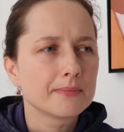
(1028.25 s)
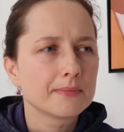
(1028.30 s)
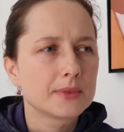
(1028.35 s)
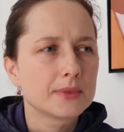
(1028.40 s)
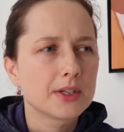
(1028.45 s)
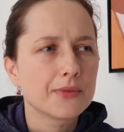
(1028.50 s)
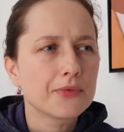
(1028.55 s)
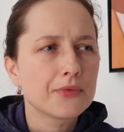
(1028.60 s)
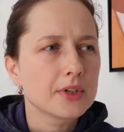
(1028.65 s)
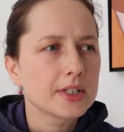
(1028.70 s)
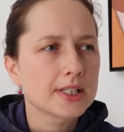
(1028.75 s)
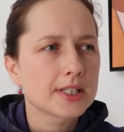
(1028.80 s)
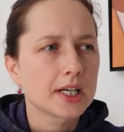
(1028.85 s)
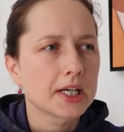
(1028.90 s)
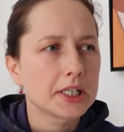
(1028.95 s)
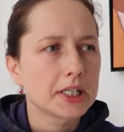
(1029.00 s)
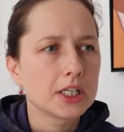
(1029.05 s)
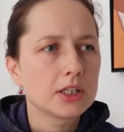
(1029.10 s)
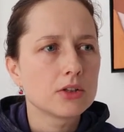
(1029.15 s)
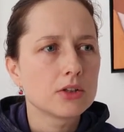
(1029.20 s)
difference
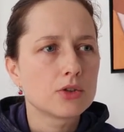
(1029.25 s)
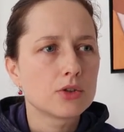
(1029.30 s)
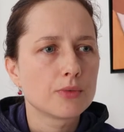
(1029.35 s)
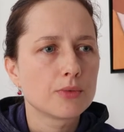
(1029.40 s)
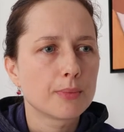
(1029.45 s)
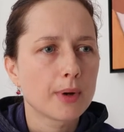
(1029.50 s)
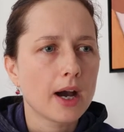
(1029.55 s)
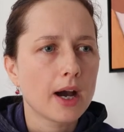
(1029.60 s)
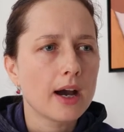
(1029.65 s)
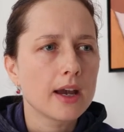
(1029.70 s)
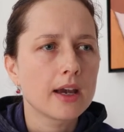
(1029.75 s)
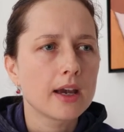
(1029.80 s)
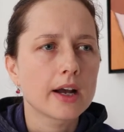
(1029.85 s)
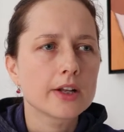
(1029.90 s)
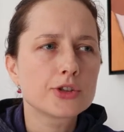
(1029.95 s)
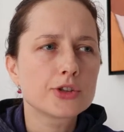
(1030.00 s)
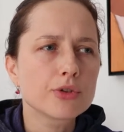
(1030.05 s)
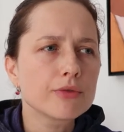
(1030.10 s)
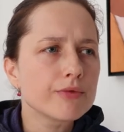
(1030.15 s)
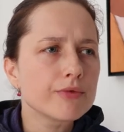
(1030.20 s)
I needed to pay
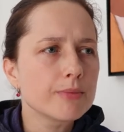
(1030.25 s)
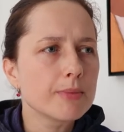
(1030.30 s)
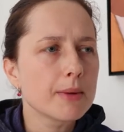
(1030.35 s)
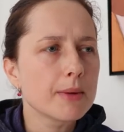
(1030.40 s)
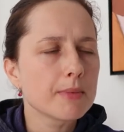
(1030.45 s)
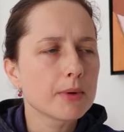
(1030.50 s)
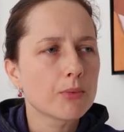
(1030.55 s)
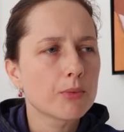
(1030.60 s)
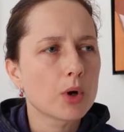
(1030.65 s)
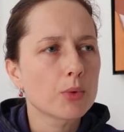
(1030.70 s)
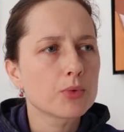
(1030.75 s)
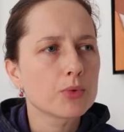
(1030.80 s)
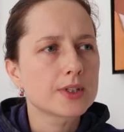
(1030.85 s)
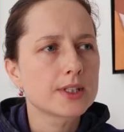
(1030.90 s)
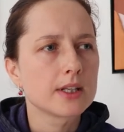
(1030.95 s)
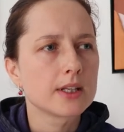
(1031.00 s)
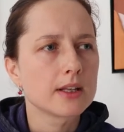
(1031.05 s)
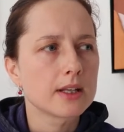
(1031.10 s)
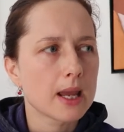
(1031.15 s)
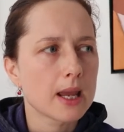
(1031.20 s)
I don't remember what
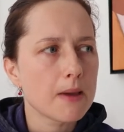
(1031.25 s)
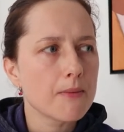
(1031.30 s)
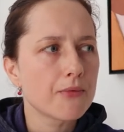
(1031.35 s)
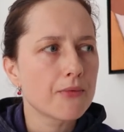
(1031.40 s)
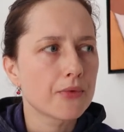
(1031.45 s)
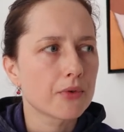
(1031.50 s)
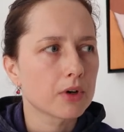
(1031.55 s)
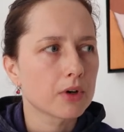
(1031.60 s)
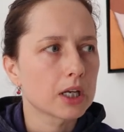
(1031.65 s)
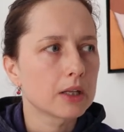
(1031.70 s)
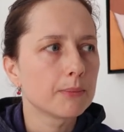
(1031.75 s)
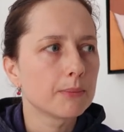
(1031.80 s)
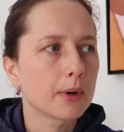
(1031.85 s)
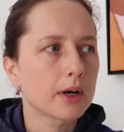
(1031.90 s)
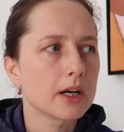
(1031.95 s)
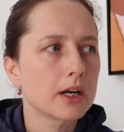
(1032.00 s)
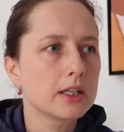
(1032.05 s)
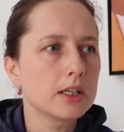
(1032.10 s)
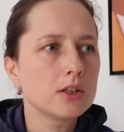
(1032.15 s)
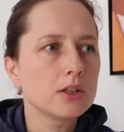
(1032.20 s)
was the name for it
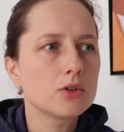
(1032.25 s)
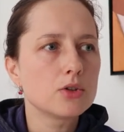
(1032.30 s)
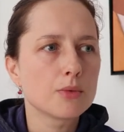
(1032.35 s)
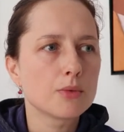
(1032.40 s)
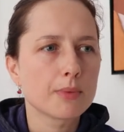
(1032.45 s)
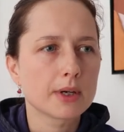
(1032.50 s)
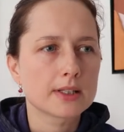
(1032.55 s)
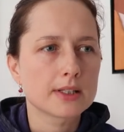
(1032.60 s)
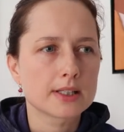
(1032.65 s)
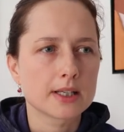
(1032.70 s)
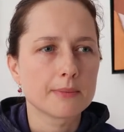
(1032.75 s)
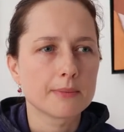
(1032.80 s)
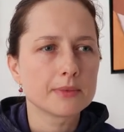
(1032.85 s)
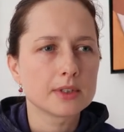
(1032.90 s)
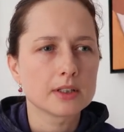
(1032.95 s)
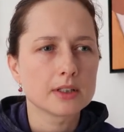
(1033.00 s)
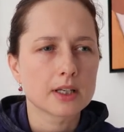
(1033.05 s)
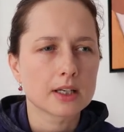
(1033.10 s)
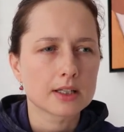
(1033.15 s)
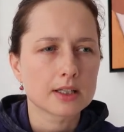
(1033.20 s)
but I needed to pay
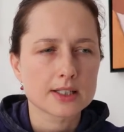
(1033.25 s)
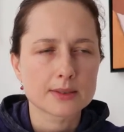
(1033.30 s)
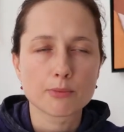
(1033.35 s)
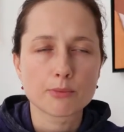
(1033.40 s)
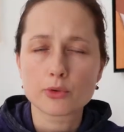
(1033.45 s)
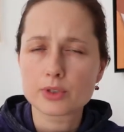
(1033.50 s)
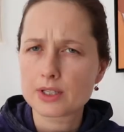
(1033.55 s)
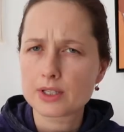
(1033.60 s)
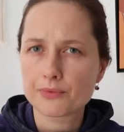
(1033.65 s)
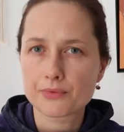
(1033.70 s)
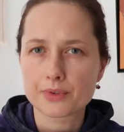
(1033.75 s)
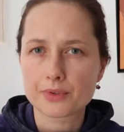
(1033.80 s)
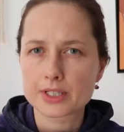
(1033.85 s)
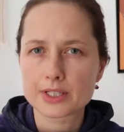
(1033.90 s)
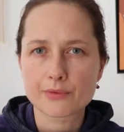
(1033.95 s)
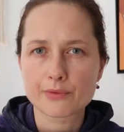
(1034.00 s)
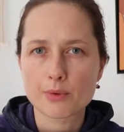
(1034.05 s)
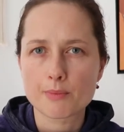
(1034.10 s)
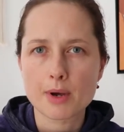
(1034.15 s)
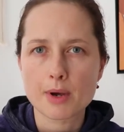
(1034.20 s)
something like a small
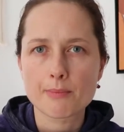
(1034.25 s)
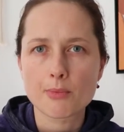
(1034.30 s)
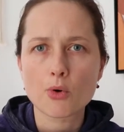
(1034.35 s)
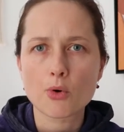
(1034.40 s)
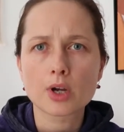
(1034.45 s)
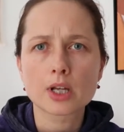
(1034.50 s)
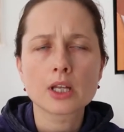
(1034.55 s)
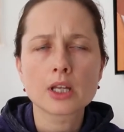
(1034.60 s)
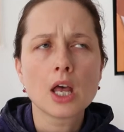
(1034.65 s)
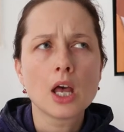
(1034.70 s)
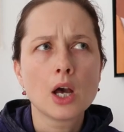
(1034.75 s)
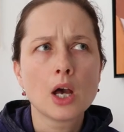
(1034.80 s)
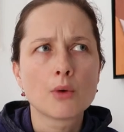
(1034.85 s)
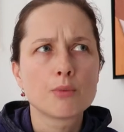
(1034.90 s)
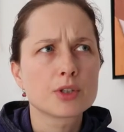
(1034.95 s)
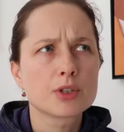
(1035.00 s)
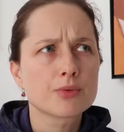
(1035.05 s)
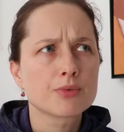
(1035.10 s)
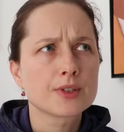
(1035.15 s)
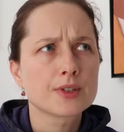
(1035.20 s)
difference from my pocket
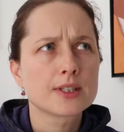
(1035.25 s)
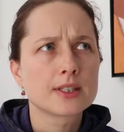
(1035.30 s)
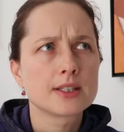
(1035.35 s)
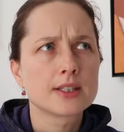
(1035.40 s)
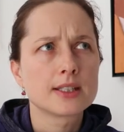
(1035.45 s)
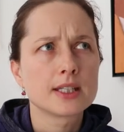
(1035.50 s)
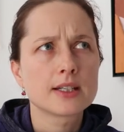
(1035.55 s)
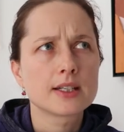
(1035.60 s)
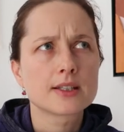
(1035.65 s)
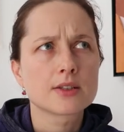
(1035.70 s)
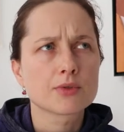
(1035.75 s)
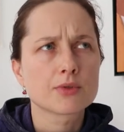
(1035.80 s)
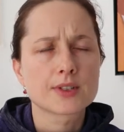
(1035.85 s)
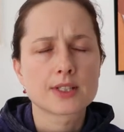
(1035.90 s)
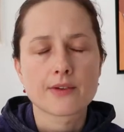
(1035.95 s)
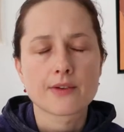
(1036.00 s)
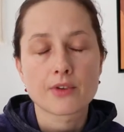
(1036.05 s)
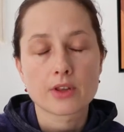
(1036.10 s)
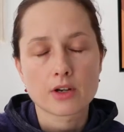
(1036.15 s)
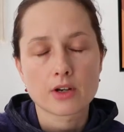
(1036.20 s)
which was six or
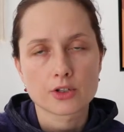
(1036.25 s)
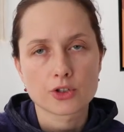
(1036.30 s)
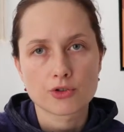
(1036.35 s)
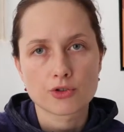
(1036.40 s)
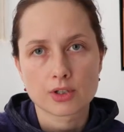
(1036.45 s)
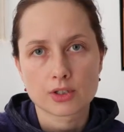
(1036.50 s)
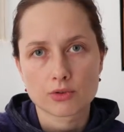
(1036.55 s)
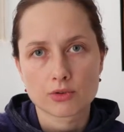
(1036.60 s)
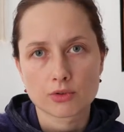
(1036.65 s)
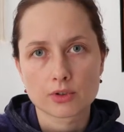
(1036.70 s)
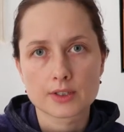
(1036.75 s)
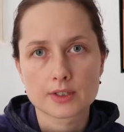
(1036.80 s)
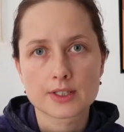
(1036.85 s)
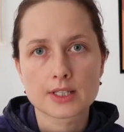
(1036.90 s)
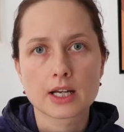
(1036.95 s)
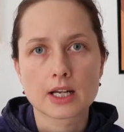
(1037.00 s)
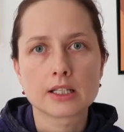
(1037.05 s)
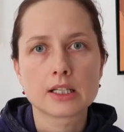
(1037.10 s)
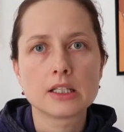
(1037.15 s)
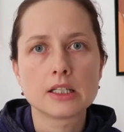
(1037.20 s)
seven hundred
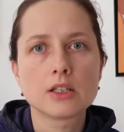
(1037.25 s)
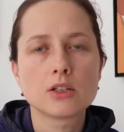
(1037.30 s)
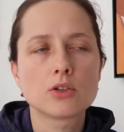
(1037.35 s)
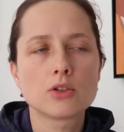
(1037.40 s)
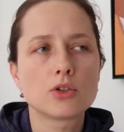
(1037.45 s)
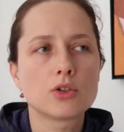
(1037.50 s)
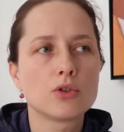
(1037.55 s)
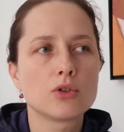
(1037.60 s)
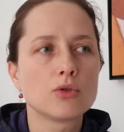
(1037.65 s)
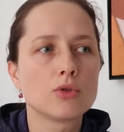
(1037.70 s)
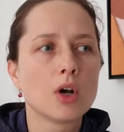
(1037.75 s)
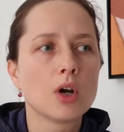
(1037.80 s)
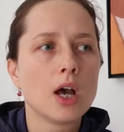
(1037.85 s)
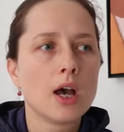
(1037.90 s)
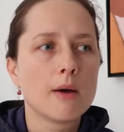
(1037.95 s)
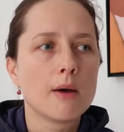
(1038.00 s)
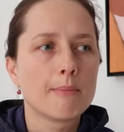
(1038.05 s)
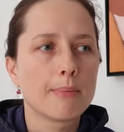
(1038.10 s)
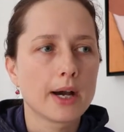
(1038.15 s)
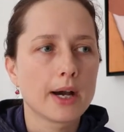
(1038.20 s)
dollars and I needed to
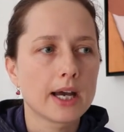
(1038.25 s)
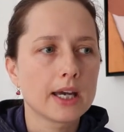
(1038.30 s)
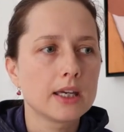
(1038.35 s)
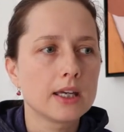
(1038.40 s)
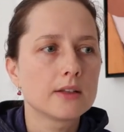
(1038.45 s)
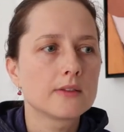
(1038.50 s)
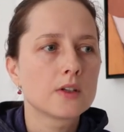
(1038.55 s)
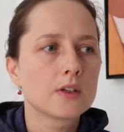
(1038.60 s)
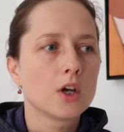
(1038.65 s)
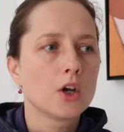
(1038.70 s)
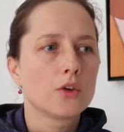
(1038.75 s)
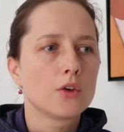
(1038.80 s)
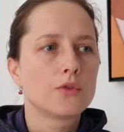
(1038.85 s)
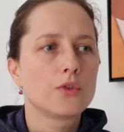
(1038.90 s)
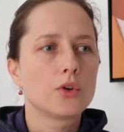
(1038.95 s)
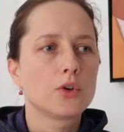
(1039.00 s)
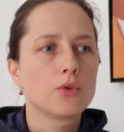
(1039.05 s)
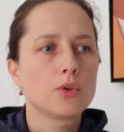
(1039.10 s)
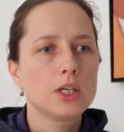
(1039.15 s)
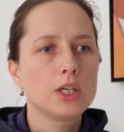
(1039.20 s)
pay it
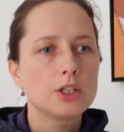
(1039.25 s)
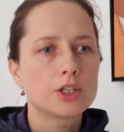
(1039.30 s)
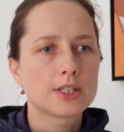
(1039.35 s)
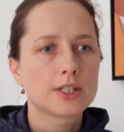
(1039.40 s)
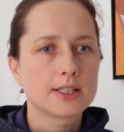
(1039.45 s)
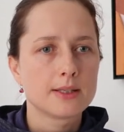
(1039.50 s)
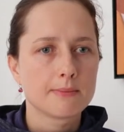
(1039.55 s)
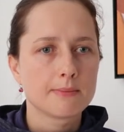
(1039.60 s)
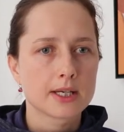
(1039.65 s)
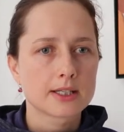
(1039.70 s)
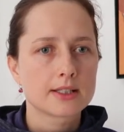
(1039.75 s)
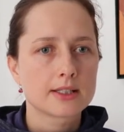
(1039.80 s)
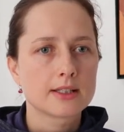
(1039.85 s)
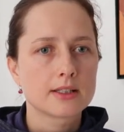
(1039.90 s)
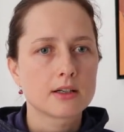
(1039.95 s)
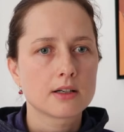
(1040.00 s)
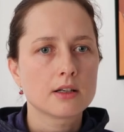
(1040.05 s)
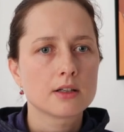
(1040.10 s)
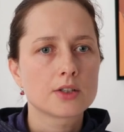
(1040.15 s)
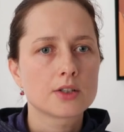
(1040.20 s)
through each
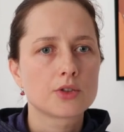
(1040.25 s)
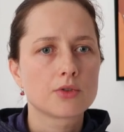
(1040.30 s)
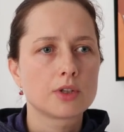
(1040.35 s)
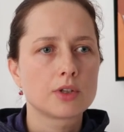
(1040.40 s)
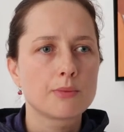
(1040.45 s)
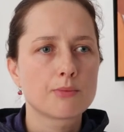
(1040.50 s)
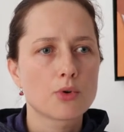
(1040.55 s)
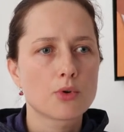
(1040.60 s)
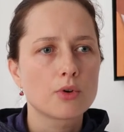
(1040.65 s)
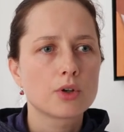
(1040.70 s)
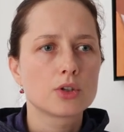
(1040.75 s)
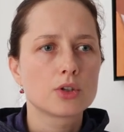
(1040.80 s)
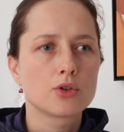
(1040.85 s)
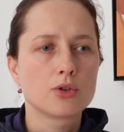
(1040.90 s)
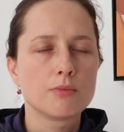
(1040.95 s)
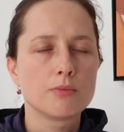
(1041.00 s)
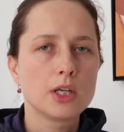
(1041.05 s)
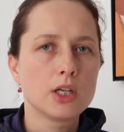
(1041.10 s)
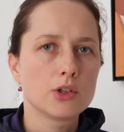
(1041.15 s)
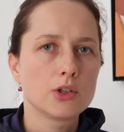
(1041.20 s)
semester so they broke it
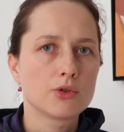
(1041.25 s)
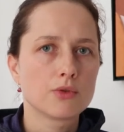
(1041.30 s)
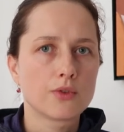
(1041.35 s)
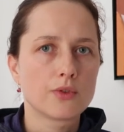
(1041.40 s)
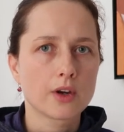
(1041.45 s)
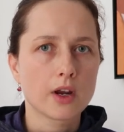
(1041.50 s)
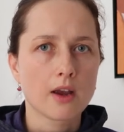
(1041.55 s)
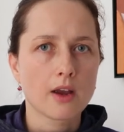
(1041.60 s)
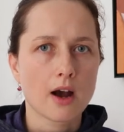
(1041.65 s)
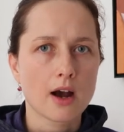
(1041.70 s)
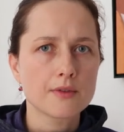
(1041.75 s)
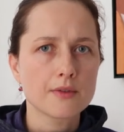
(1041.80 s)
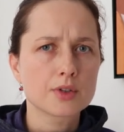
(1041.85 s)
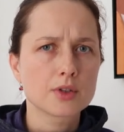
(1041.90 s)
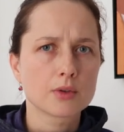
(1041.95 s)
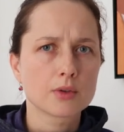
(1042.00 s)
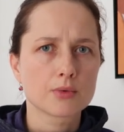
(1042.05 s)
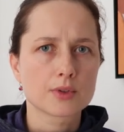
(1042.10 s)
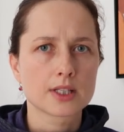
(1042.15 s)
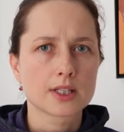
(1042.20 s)
to me into three halves
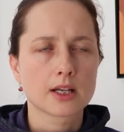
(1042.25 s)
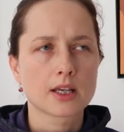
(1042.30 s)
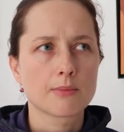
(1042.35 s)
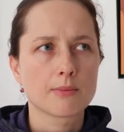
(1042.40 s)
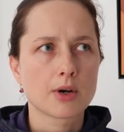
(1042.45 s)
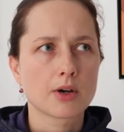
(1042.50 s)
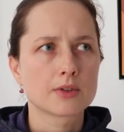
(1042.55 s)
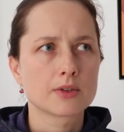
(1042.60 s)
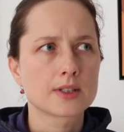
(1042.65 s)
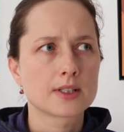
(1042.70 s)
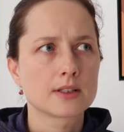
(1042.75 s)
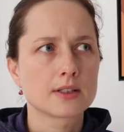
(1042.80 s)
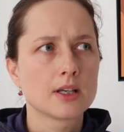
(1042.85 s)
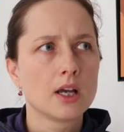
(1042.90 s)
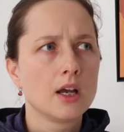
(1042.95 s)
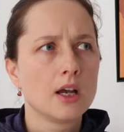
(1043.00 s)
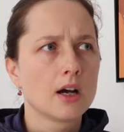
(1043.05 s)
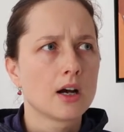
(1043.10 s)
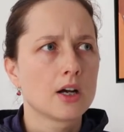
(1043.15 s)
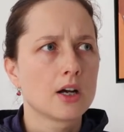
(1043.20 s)
so it was like about
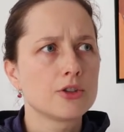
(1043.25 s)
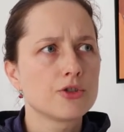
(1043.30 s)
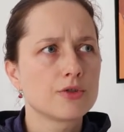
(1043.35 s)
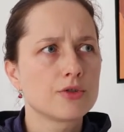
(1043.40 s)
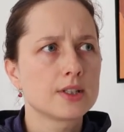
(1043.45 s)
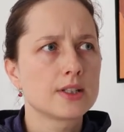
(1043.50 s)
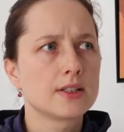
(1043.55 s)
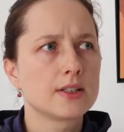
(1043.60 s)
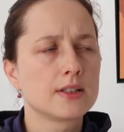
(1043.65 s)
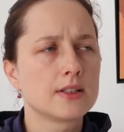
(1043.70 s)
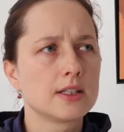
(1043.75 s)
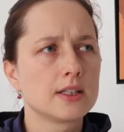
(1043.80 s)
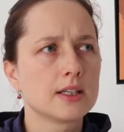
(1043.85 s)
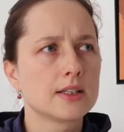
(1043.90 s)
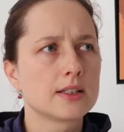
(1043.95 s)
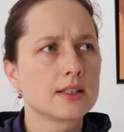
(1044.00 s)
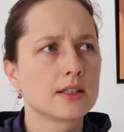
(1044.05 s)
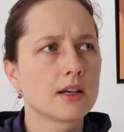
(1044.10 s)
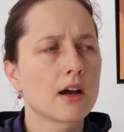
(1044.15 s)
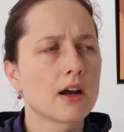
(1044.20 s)

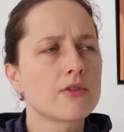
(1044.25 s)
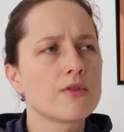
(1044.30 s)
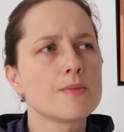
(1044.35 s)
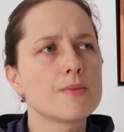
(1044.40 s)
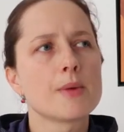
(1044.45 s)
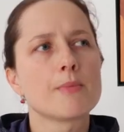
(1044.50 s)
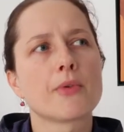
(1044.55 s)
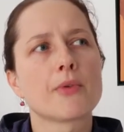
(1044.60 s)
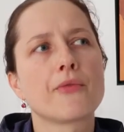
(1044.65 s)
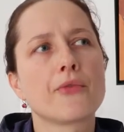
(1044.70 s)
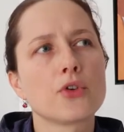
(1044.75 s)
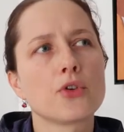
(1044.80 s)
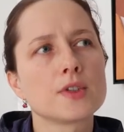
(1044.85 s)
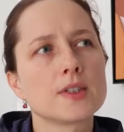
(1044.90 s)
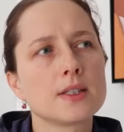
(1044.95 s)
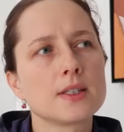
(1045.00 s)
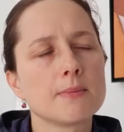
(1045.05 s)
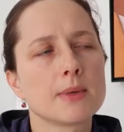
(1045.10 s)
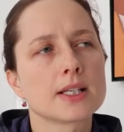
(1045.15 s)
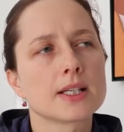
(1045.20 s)
160 I remember
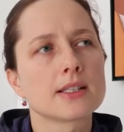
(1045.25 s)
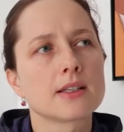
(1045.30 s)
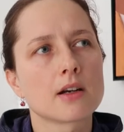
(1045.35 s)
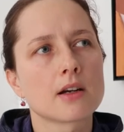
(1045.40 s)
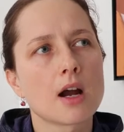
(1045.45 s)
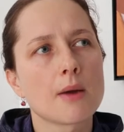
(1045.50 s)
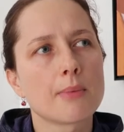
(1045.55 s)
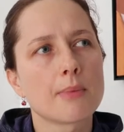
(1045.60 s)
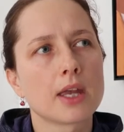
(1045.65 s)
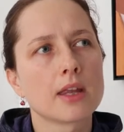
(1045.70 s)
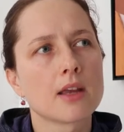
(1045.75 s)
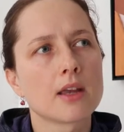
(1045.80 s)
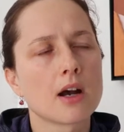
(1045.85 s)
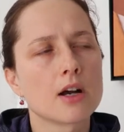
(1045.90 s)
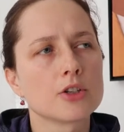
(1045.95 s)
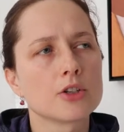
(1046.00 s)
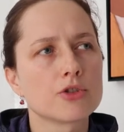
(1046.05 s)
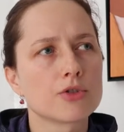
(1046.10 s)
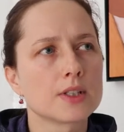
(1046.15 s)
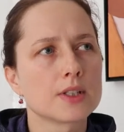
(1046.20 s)
first semester I paid
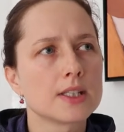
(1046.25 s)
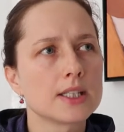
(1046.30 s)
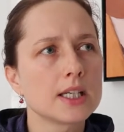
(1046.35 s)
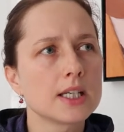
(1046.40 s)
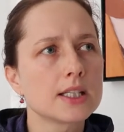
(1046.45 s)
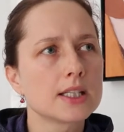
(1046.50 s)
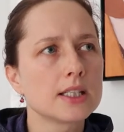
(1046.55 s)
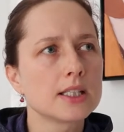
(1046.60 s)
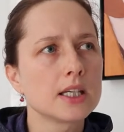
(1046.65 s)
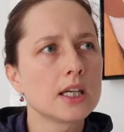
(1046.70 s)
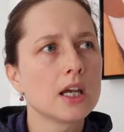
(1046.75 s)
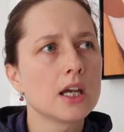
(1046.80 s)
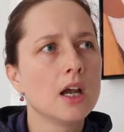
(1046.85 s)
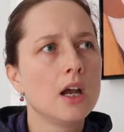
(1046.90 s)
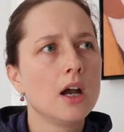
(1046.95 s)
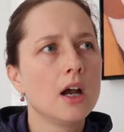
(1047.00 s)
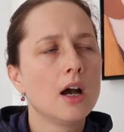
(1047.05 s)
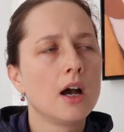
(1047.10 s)
160